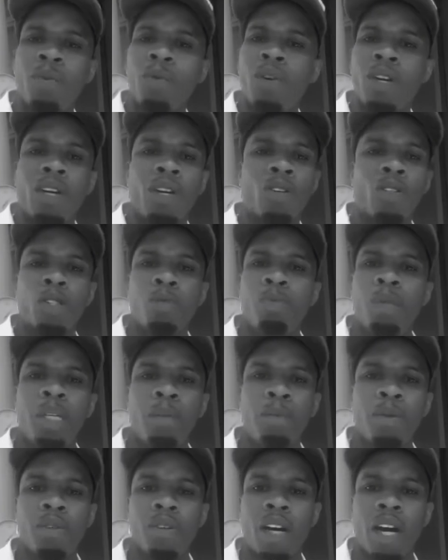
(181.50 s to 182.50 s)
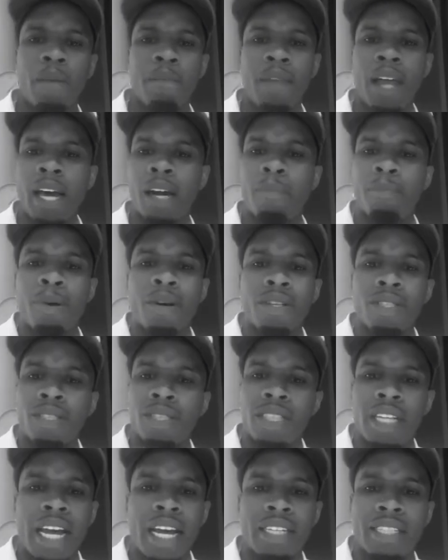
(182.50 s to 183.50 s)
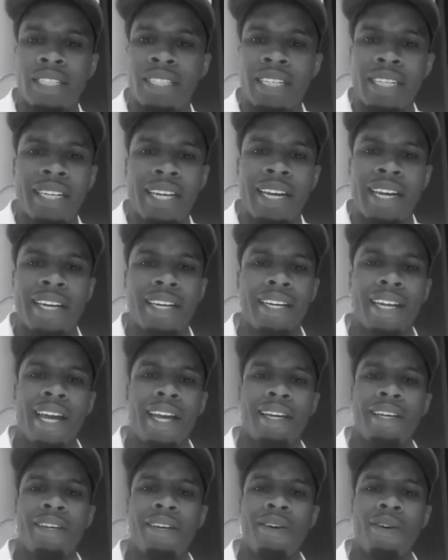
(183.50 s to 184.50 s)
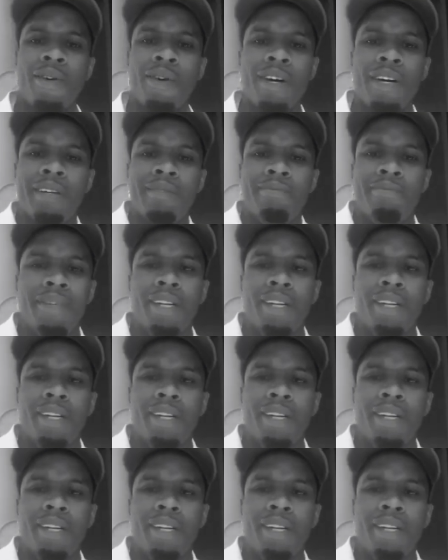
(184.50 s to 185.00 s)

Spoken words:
one of those people. I'm not a person that's sitting here like, yo,